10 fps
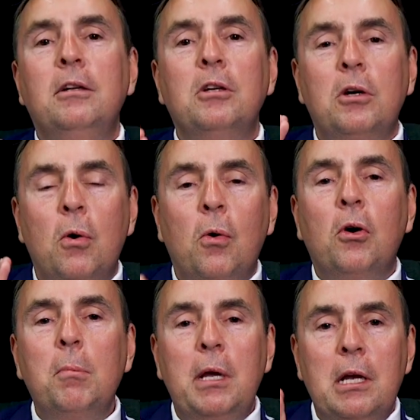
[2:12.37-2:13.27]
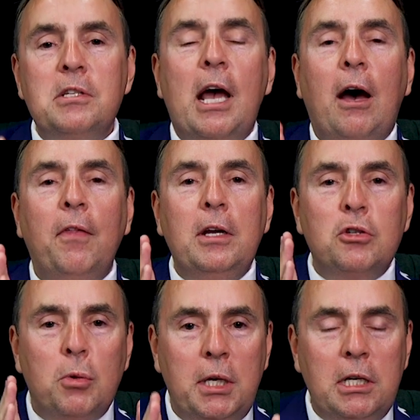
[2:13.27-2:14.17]
Decorum is how they
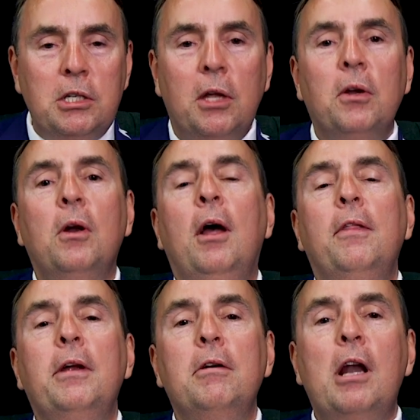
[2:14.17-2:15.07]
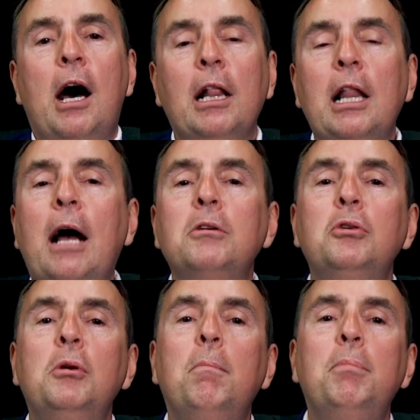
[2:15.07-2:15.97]
treat each other. They're not allowed
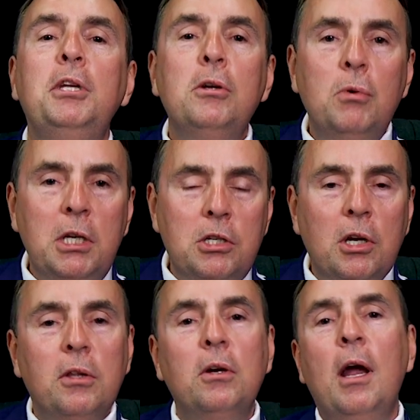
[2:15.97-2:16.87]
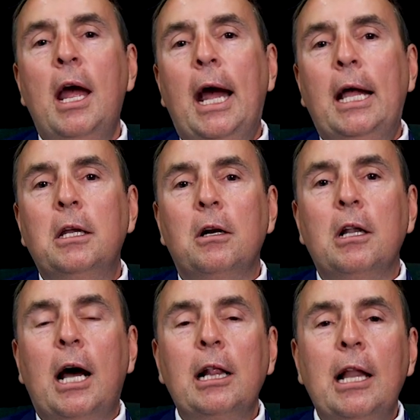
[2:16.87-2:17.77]
to impugn each other, and they're
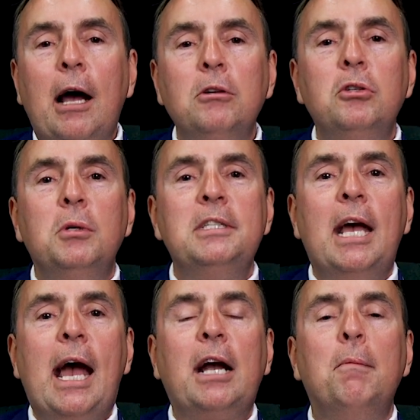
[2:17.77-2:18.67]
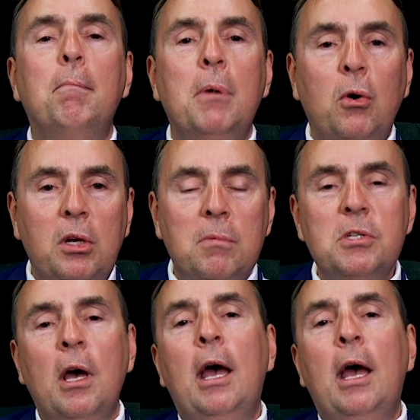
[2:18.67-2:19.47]
not allowed to attack motives.